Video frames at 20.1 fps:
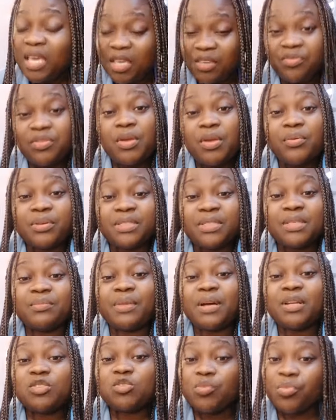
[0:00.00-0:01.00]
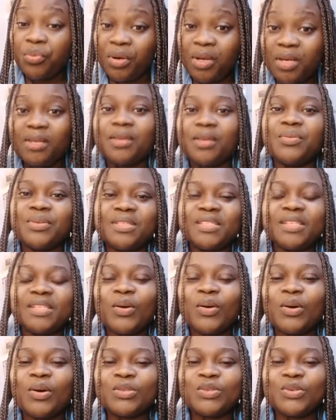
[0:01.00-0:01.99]
If there is a man to pray, there is a
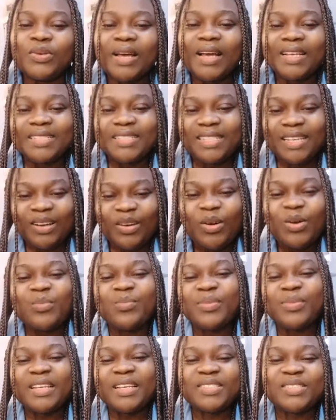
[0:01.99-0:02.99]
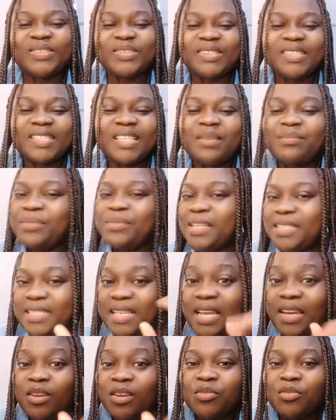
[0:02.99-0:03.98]
God to answer. God bless you. Stay
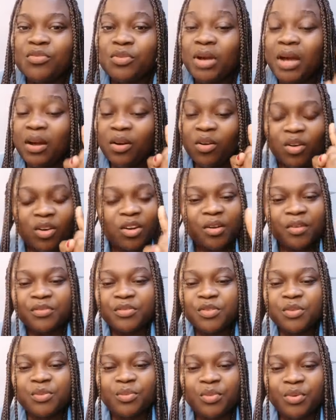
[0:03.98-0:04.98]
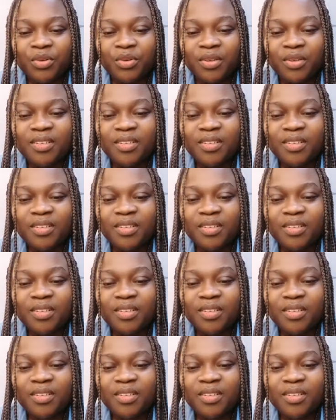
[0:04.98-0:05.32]
blessed. I love you and God loves you more.